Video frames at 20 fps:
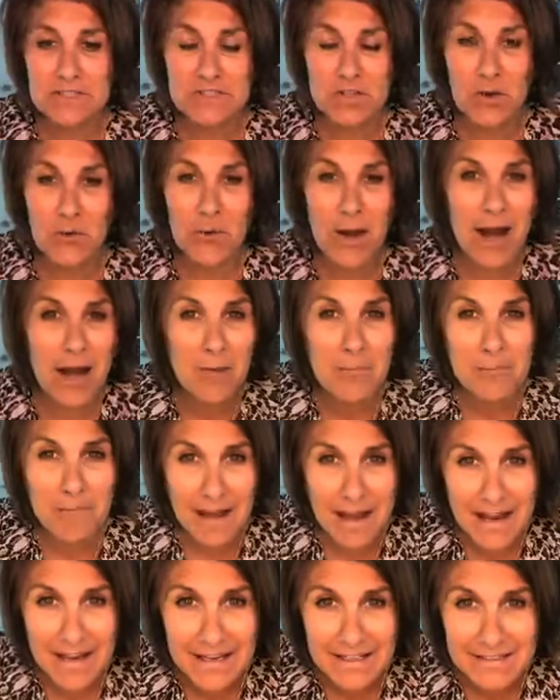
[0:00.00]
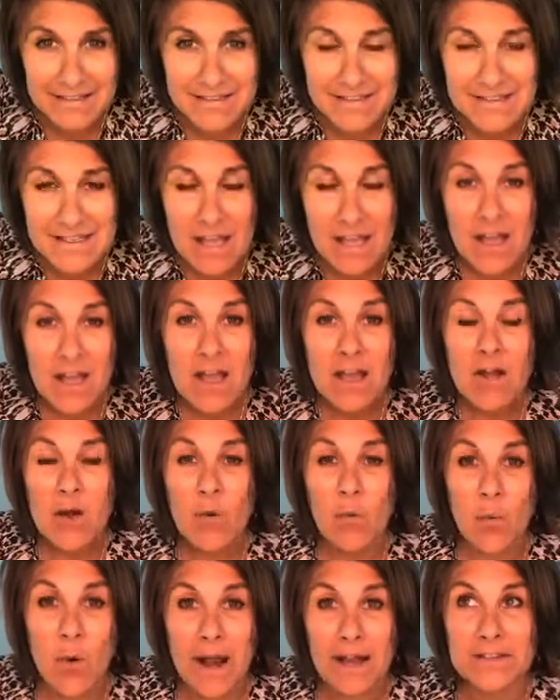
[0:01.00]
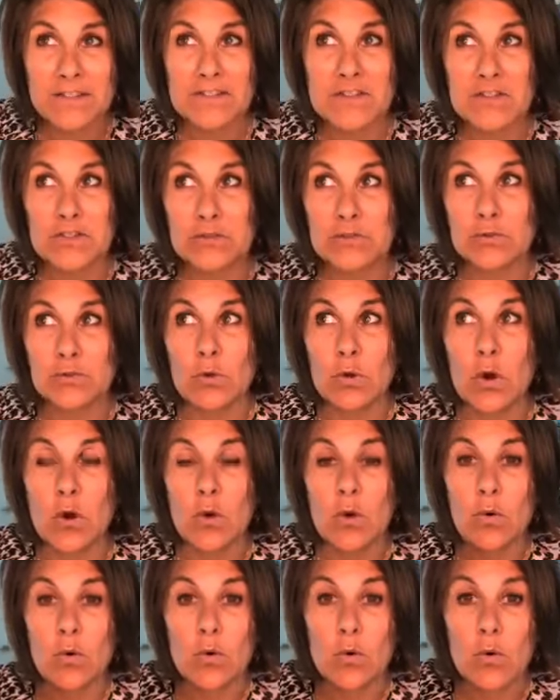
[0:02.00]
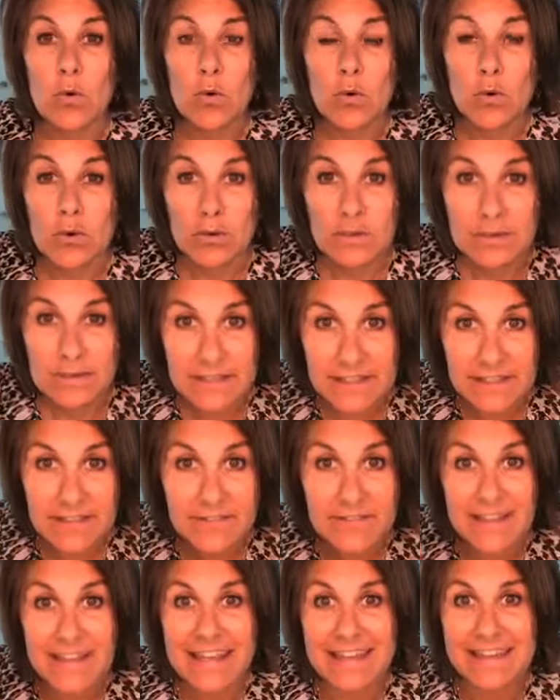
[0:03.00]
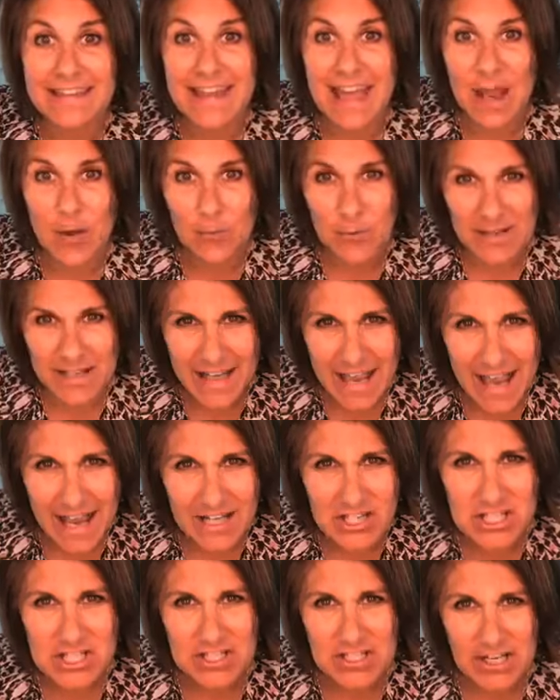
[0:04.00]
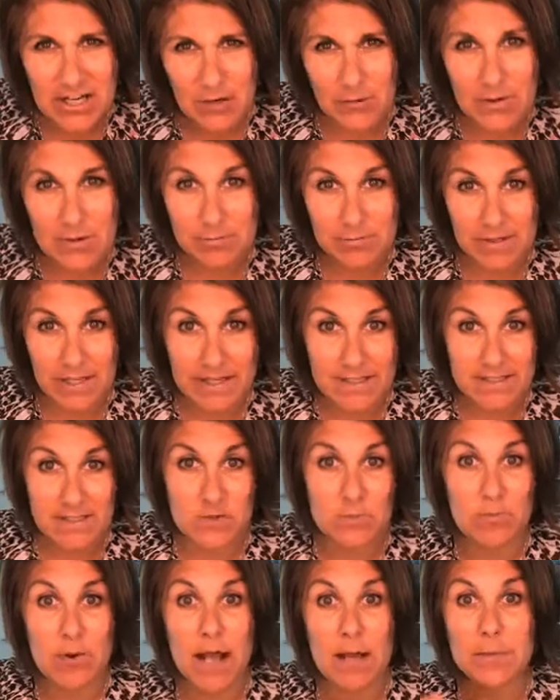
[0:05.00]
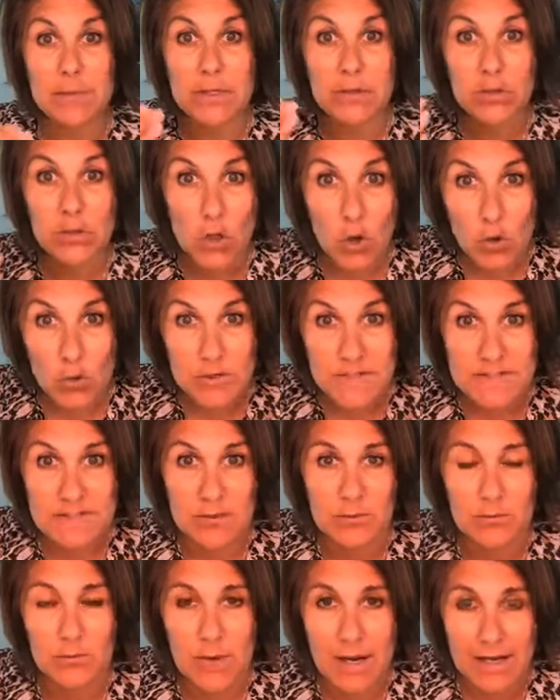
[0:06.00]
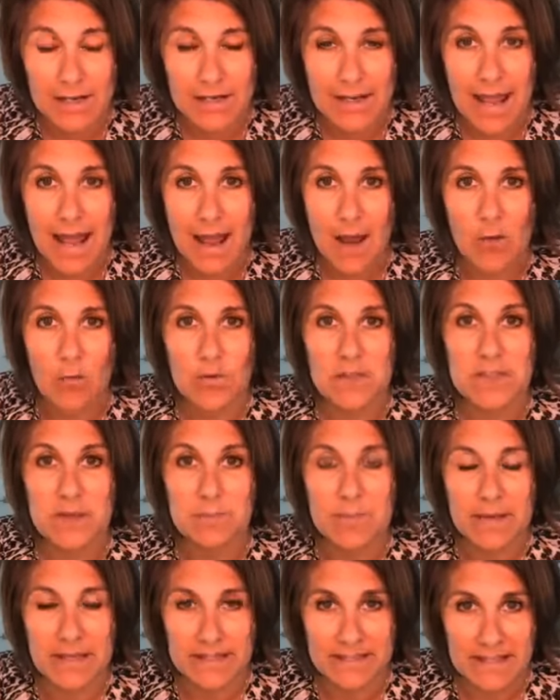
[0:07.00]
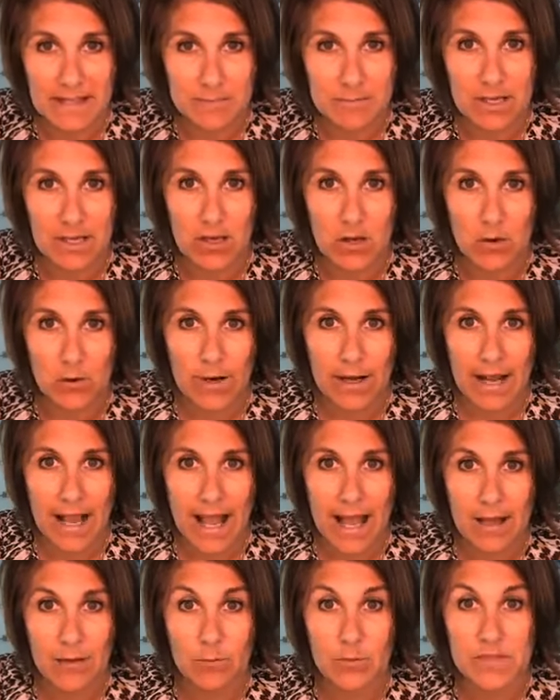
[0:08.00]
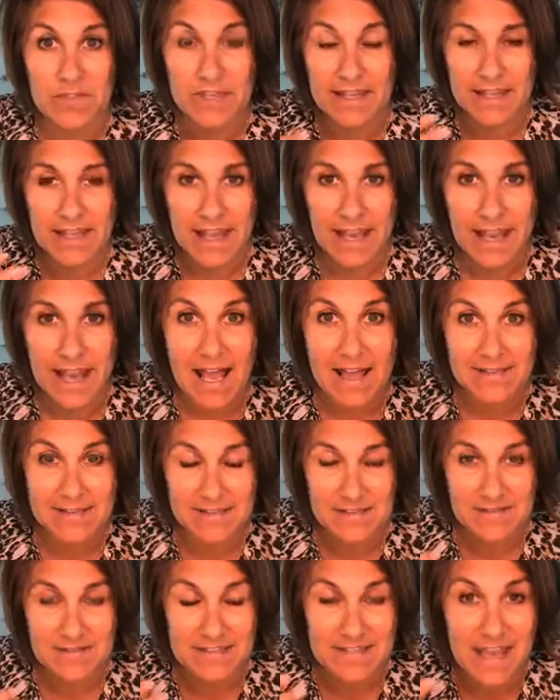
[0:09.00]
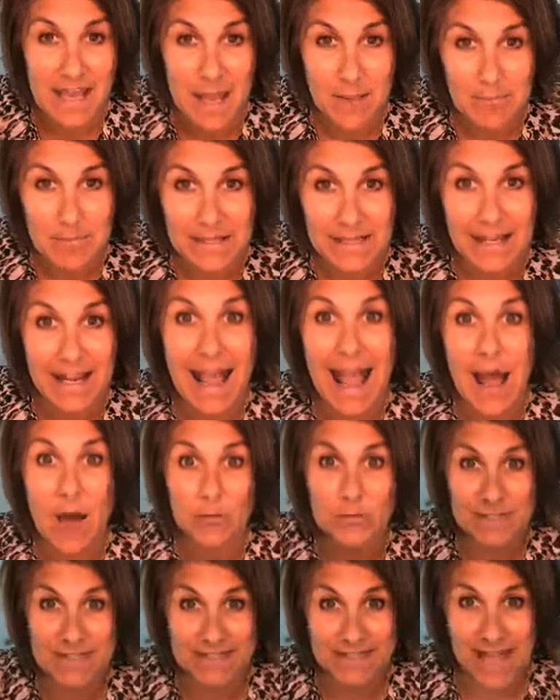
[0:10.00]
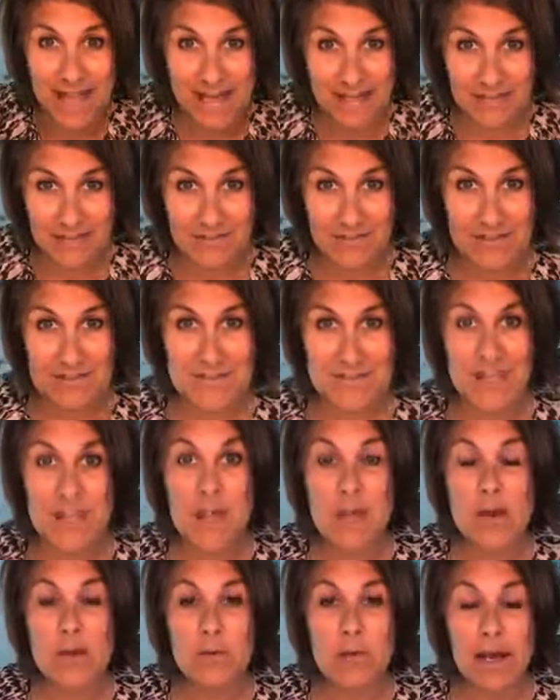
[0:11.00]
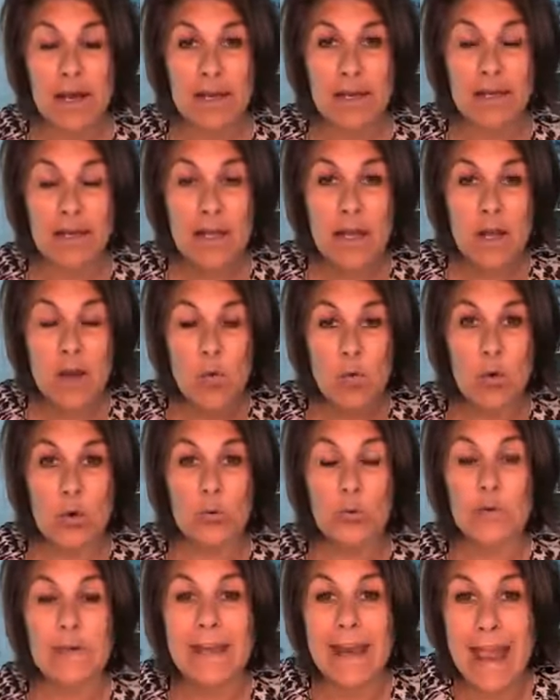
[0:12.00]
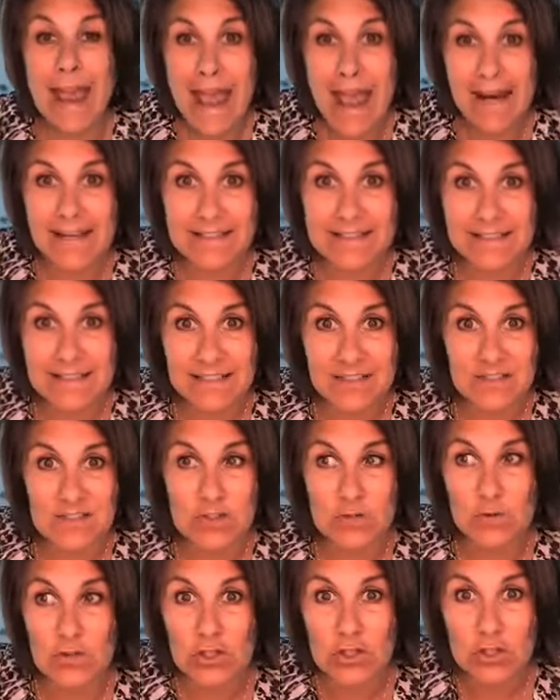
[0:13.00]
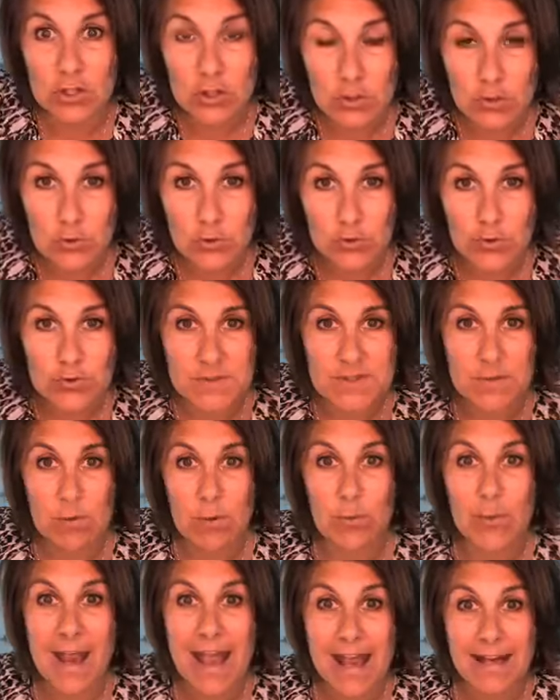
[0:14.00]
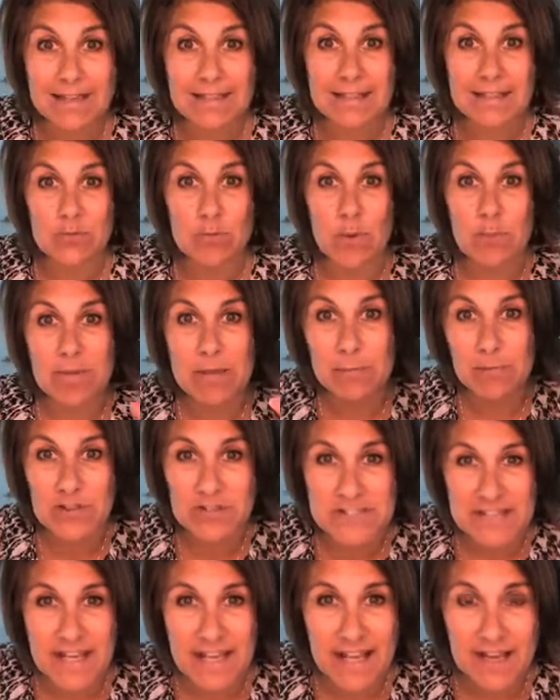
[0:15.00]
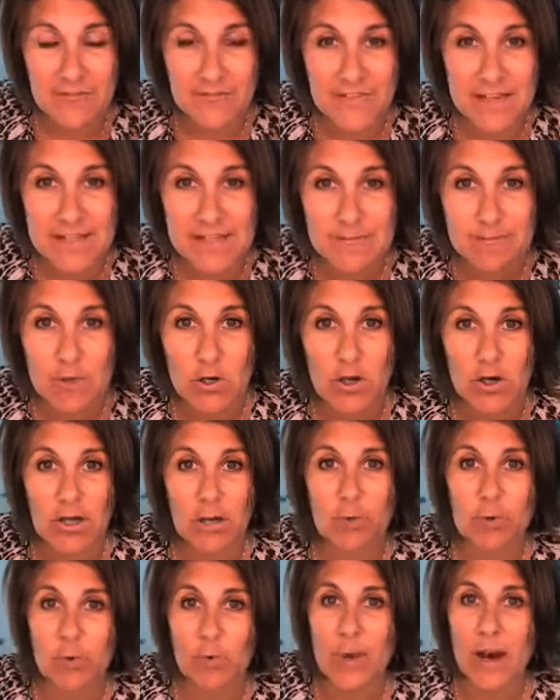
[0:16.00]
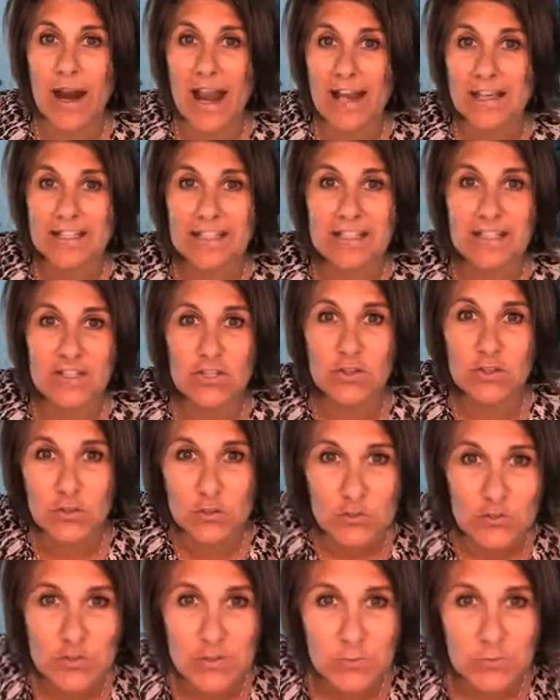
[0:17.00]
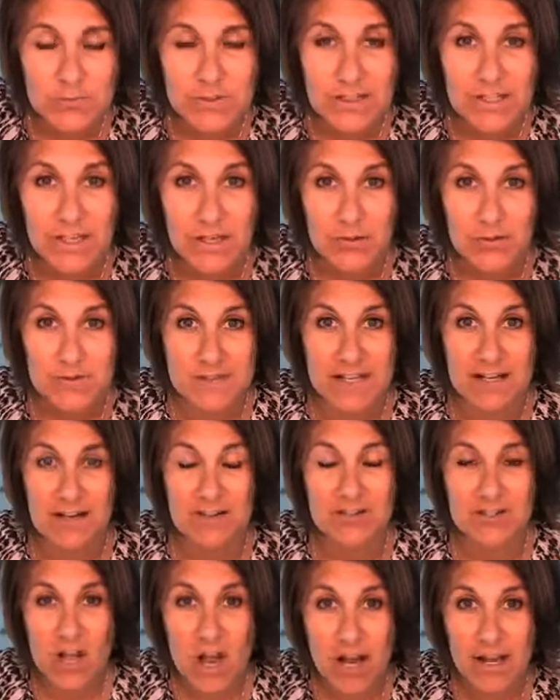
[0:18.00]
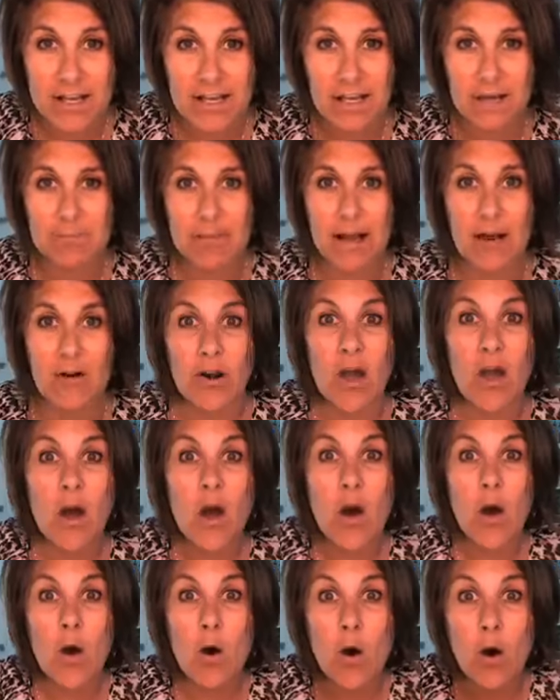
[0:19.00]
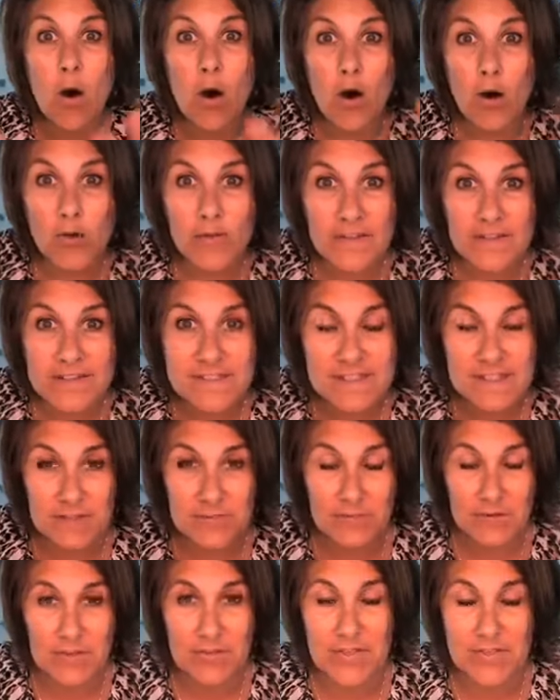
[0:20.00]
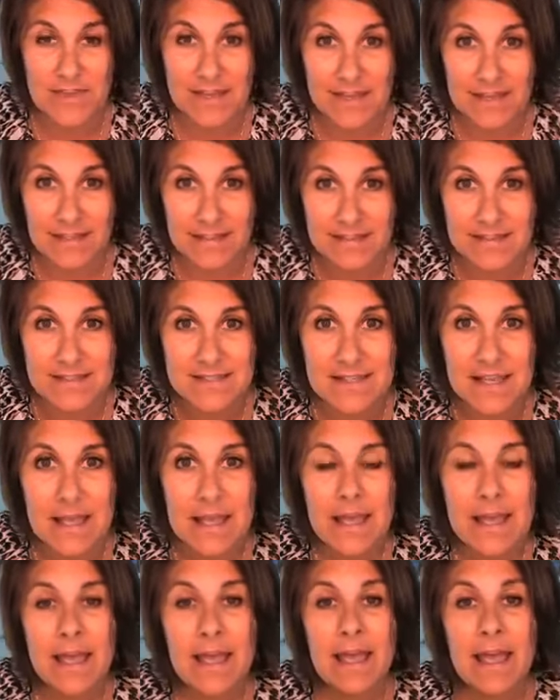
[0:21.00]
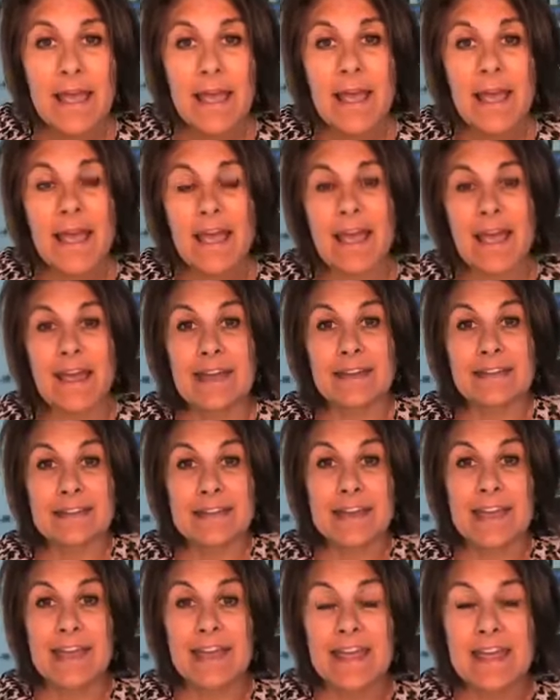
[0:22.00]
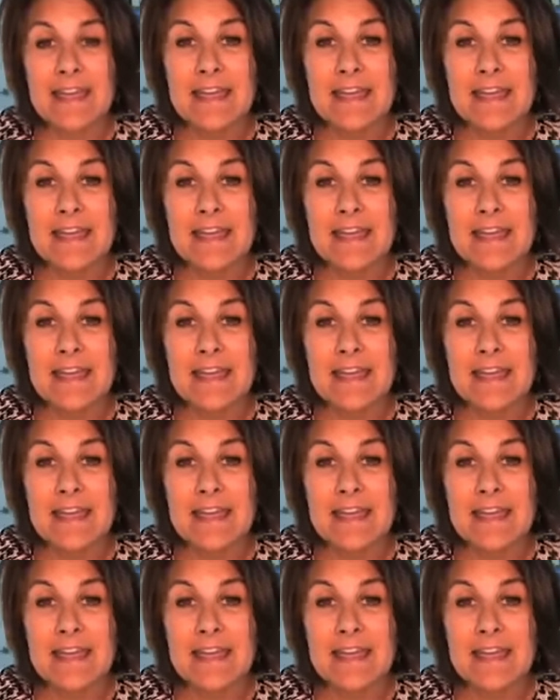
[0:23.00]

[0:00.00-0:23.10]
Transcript: So our minds want to live in that reactionary place. You probably notice it right now with the pandemic going on, with the chaos that's happening outside of us, right? We're reacting to the news and we're reacting to what people are saying on Facebook and we're reacting to YouTube videos that are talking about all these different things. And